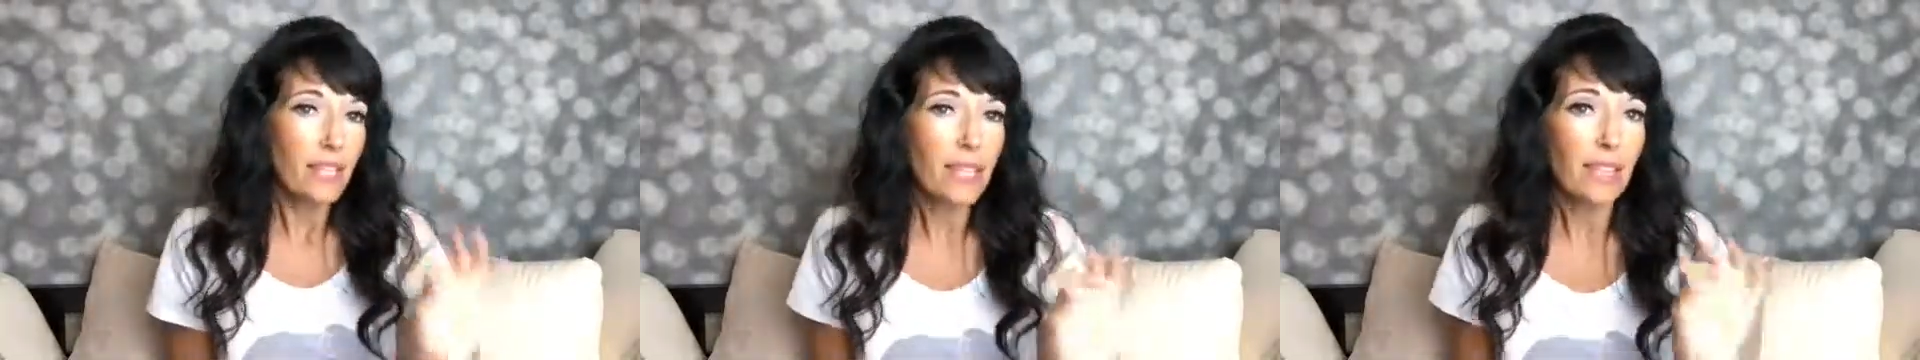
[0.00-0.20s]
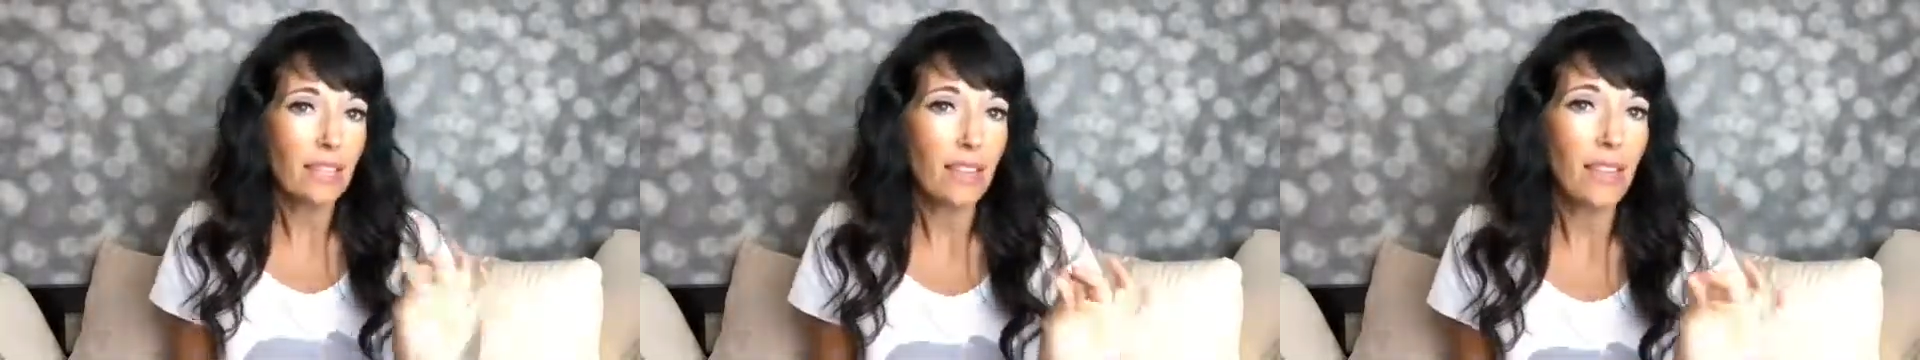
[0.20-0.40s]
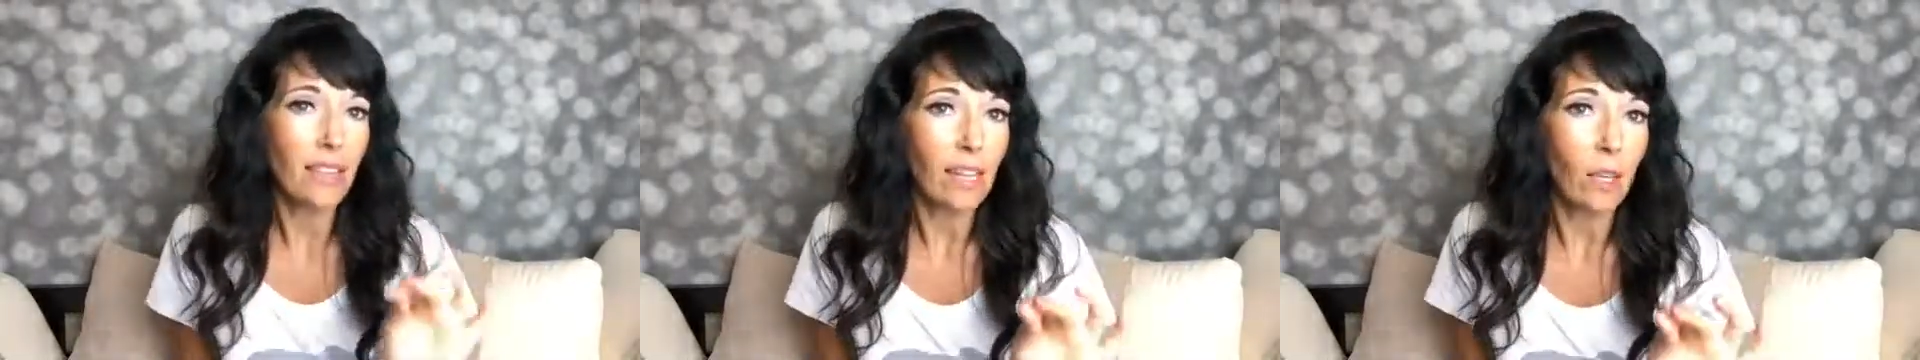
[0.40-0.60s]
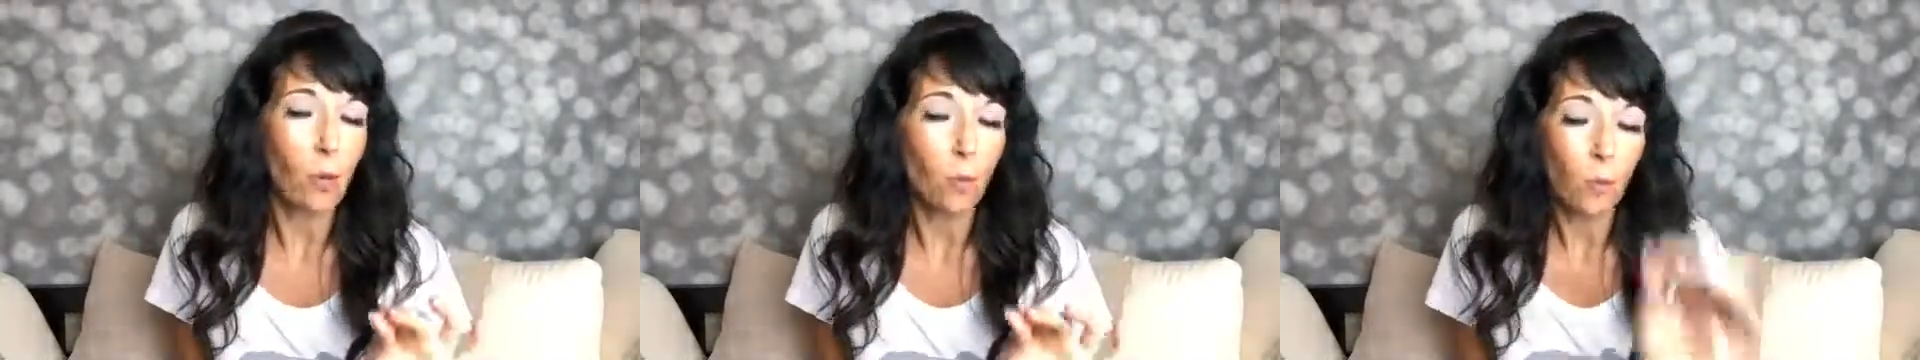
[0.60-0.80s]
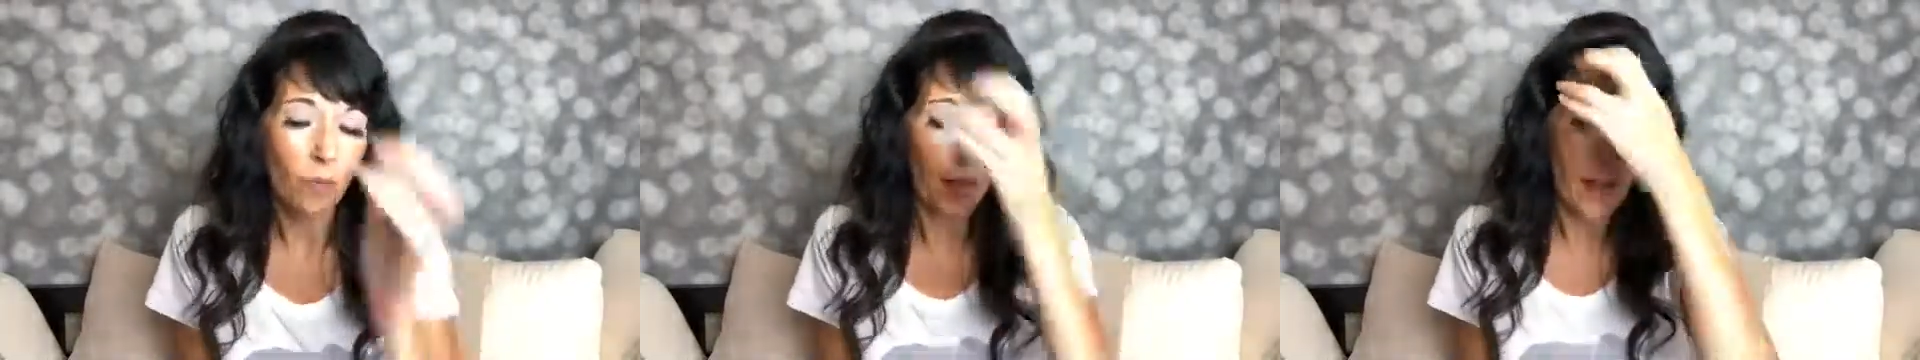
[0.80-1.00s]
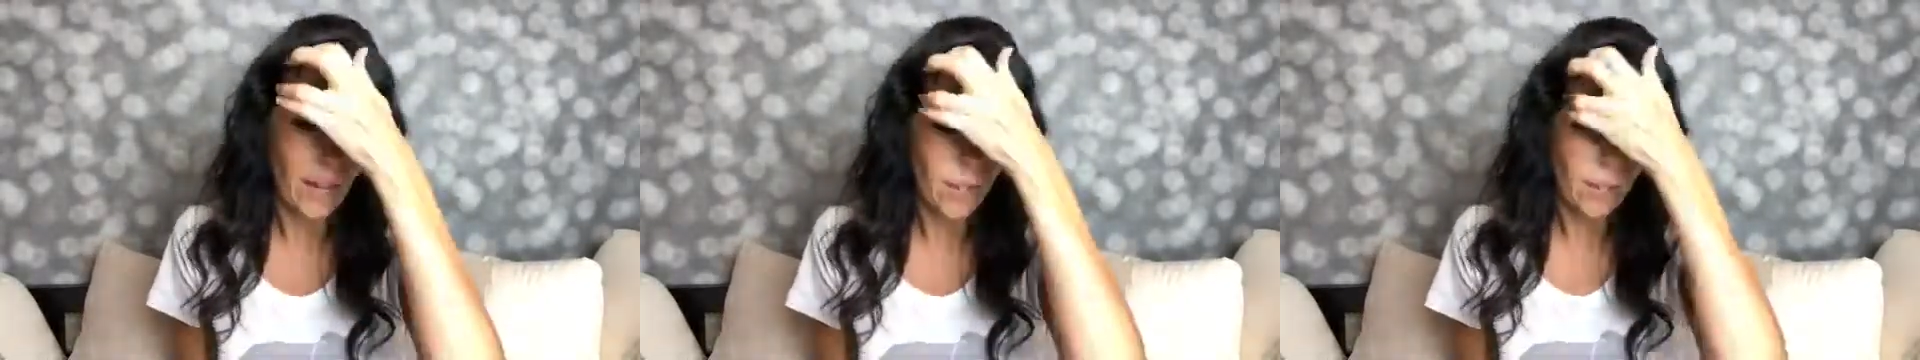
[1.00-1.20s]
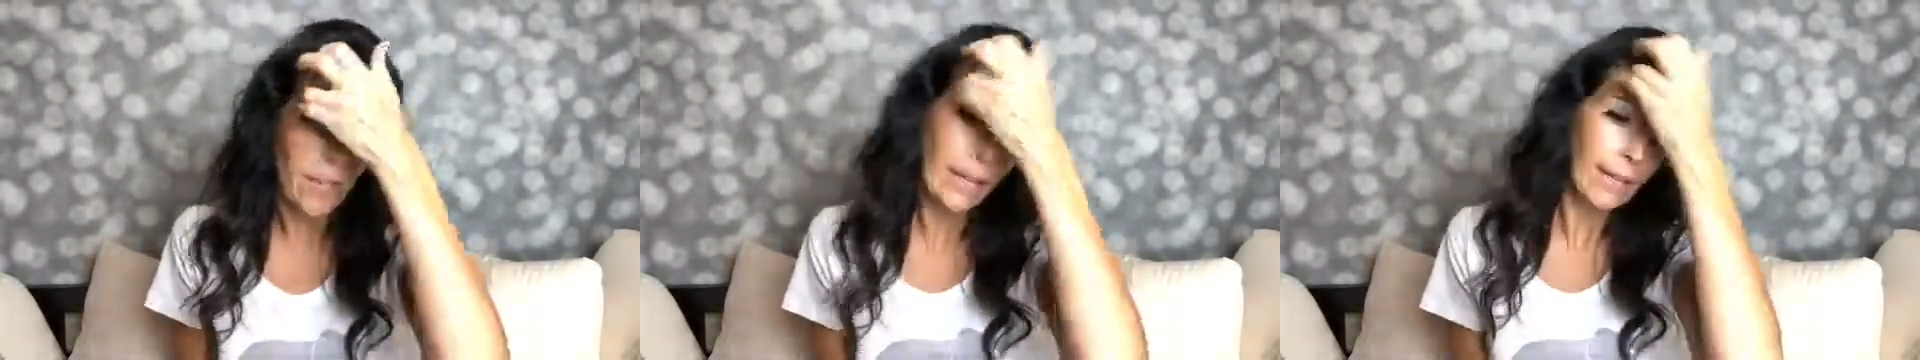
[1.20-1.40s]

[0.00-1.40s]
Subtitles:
is the thing that